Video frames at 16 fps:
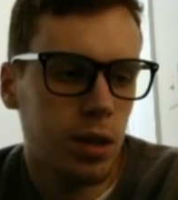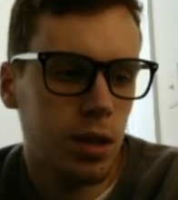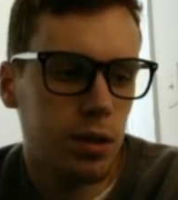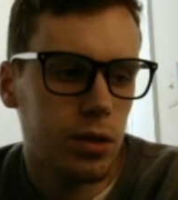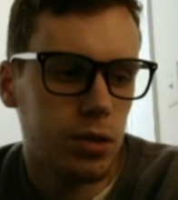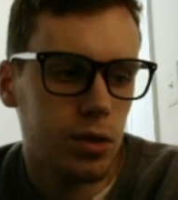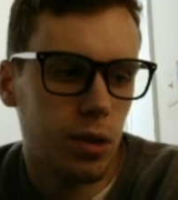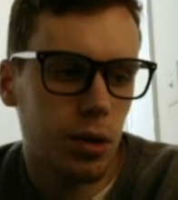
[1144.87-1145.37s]

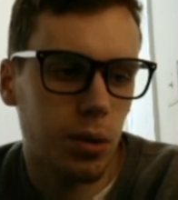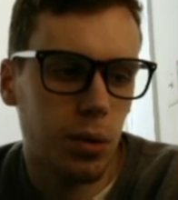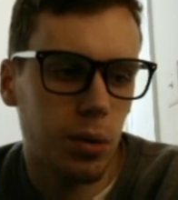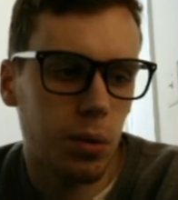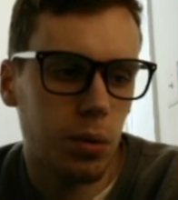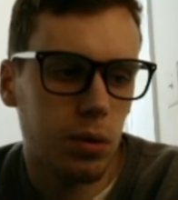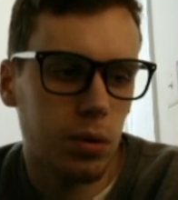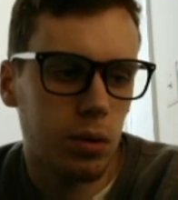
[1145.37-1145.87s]

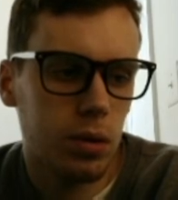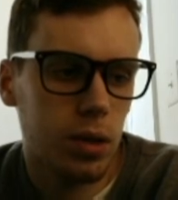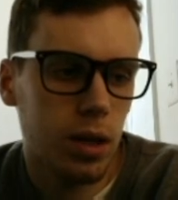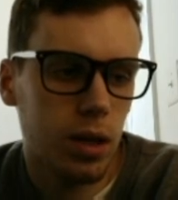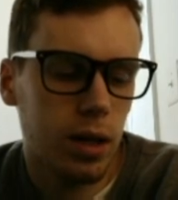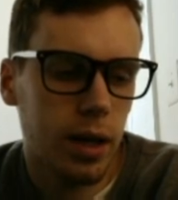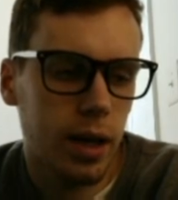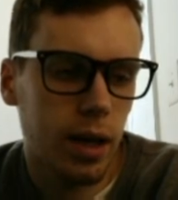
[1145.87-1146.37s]
So
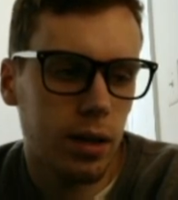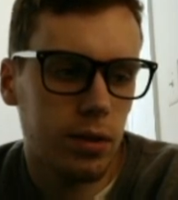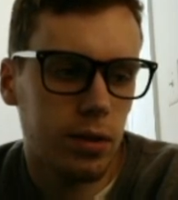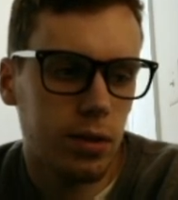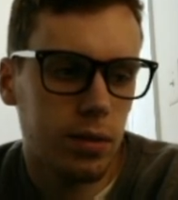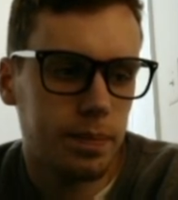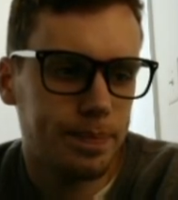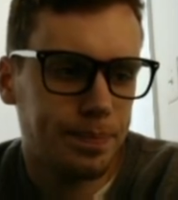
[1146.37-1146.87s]
looking
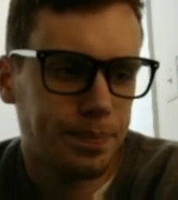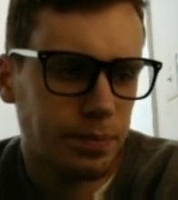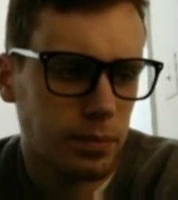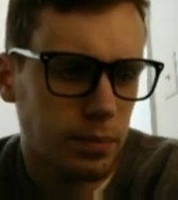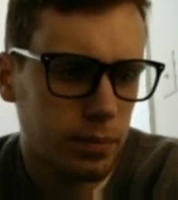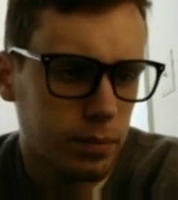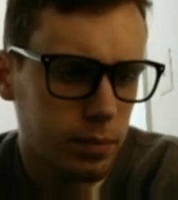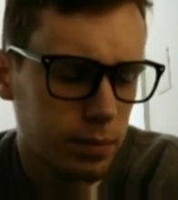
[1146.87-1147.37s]
at
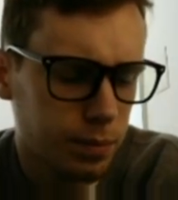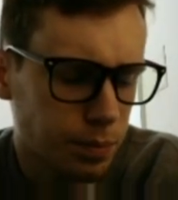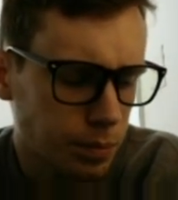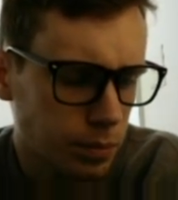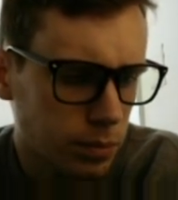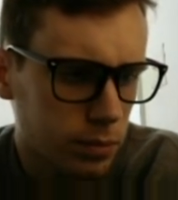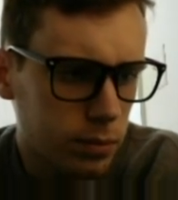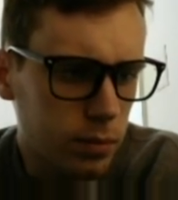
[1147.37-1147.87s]

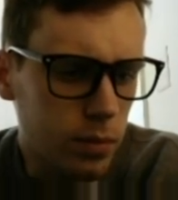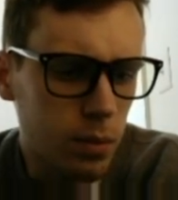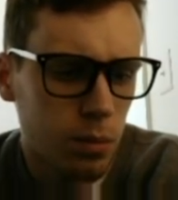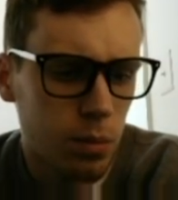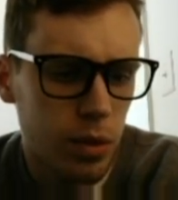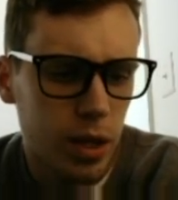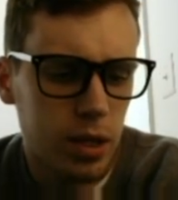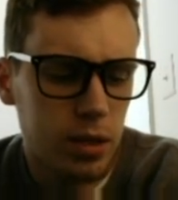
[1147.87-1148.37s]

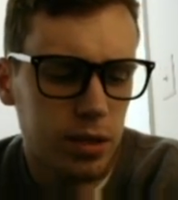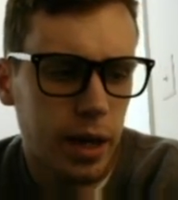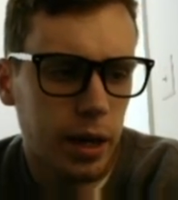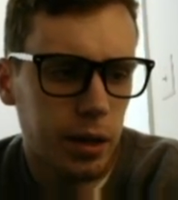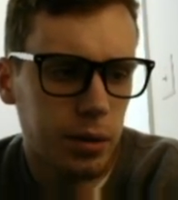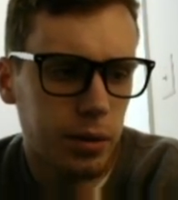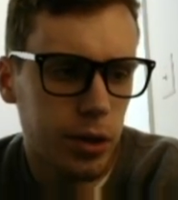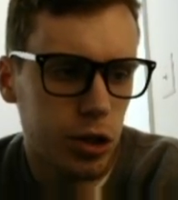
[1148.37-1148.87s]
this
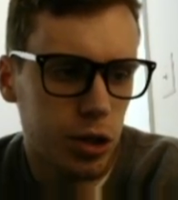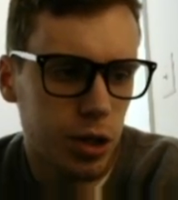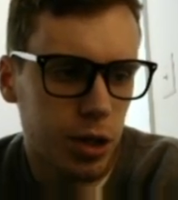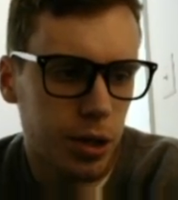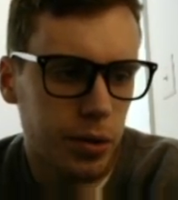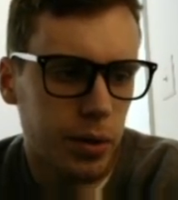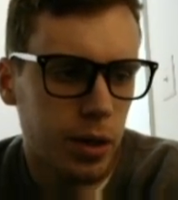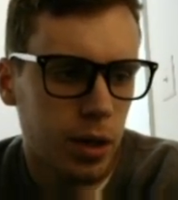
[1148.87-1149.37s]
calculation
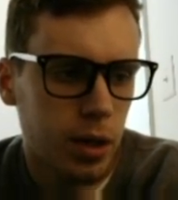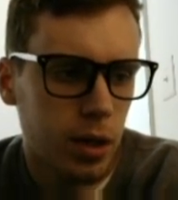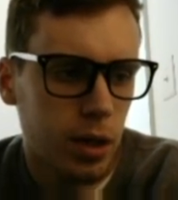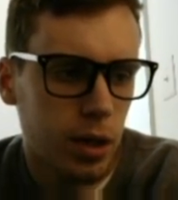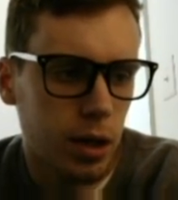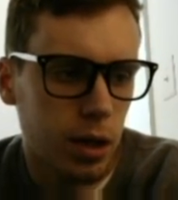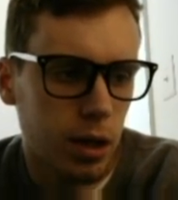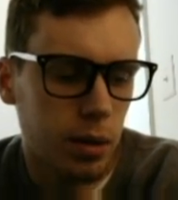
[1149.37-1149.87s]
here,
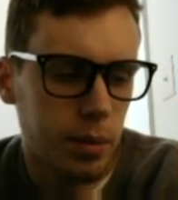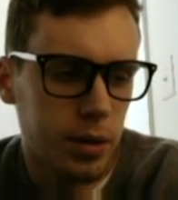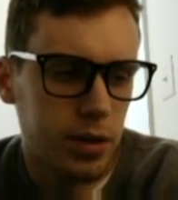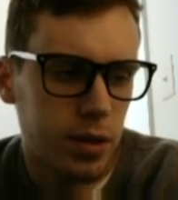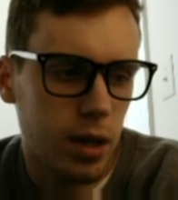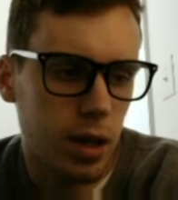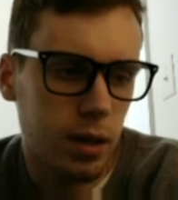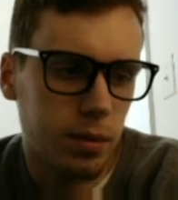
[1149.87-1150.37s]
it's
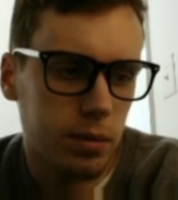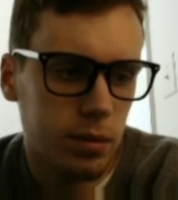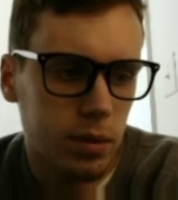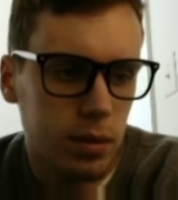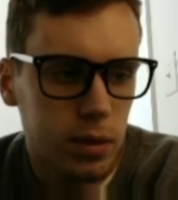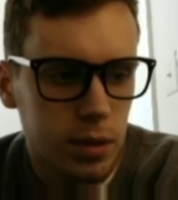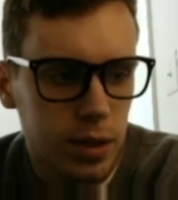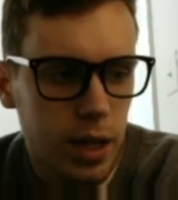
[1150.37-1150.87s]
a
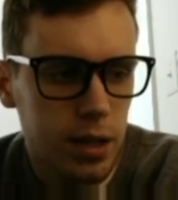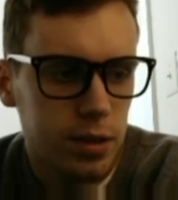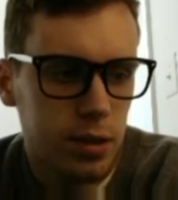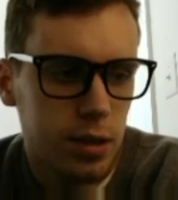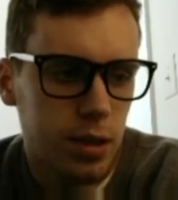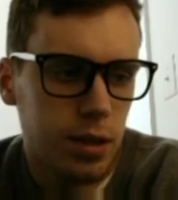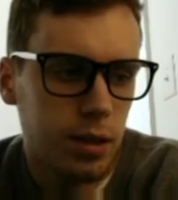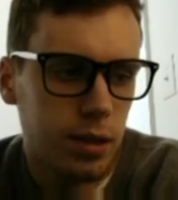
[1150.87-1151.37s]

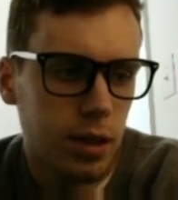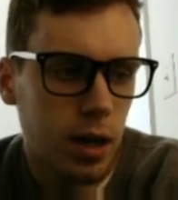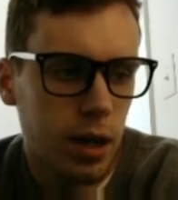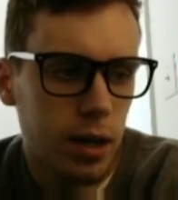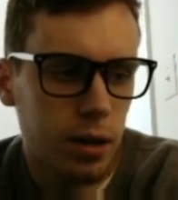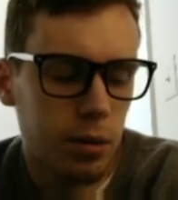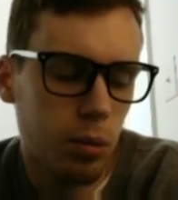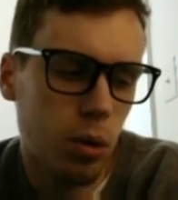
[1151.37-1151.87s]
nested,
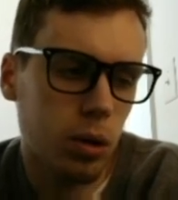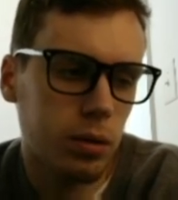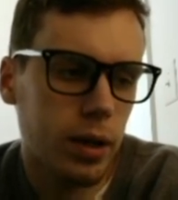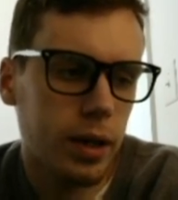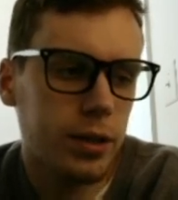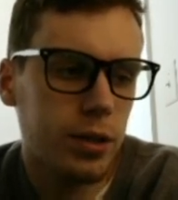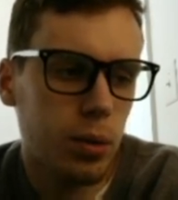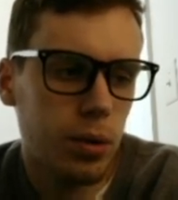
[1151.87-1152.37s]

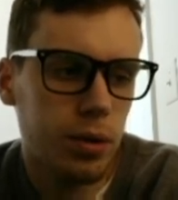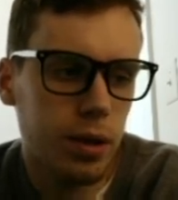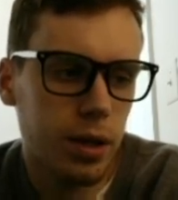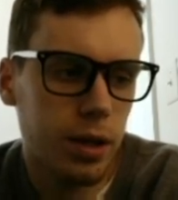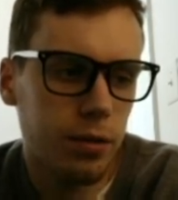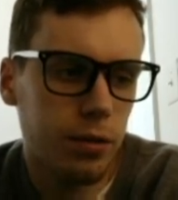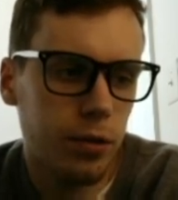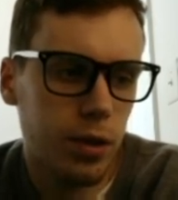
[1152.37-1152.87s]
ignore the
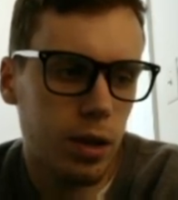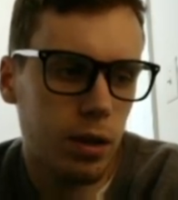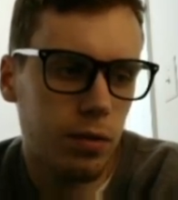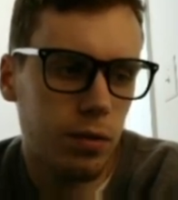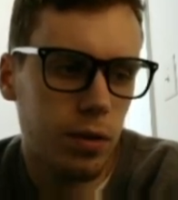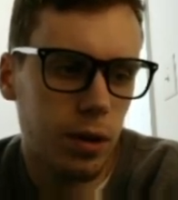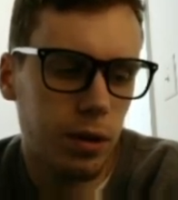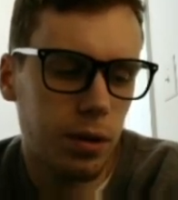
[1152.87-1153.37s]

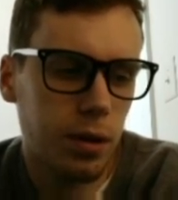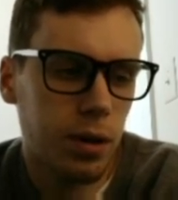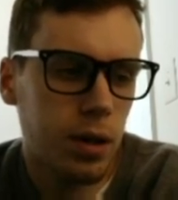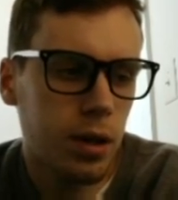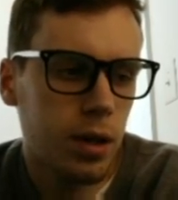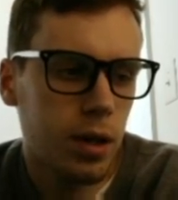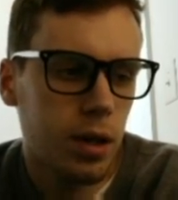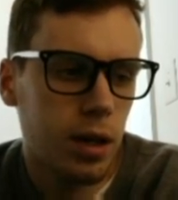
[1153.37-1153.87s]
if error,
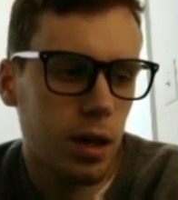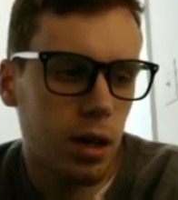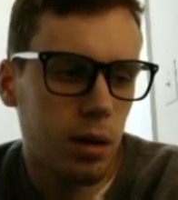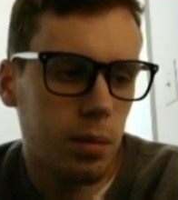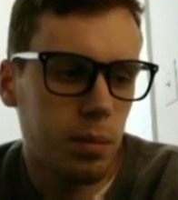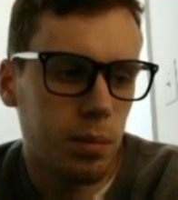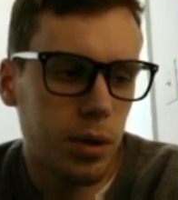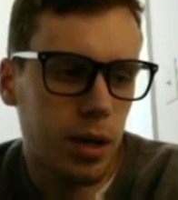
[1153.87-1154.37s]

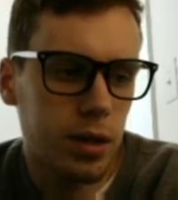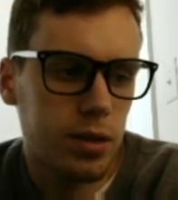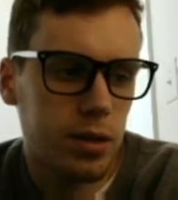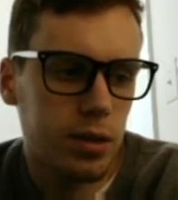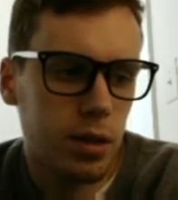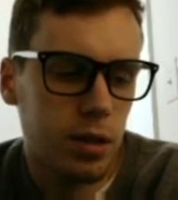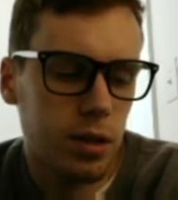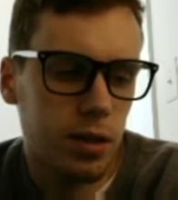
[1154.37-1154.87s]
but it's
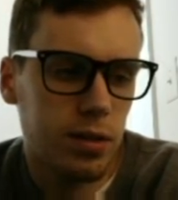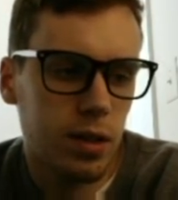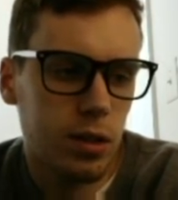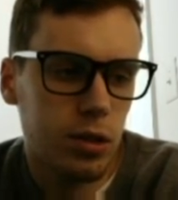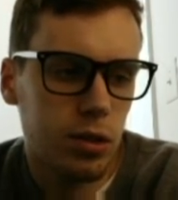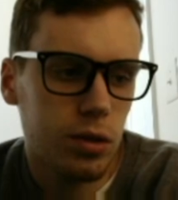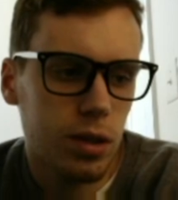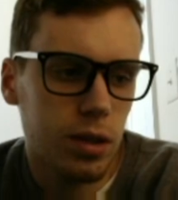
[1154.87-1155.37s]

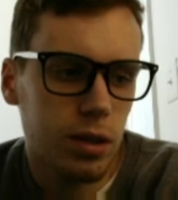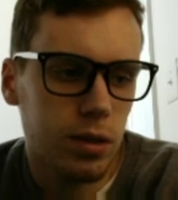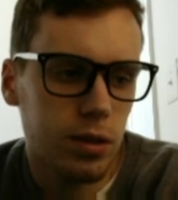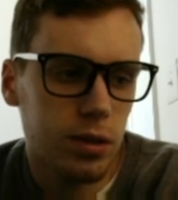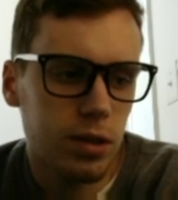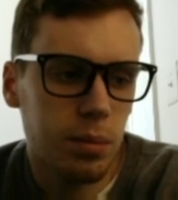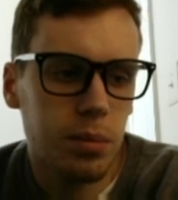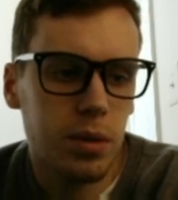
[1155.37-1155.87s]
essentially
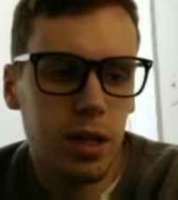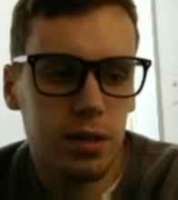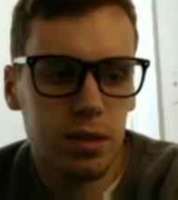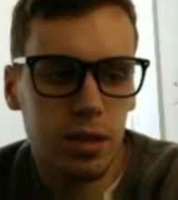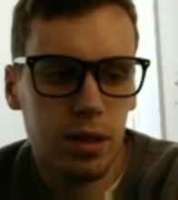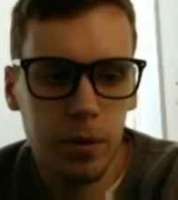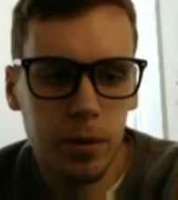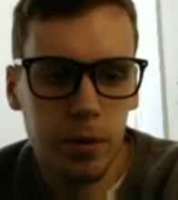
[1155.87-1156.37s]
some nested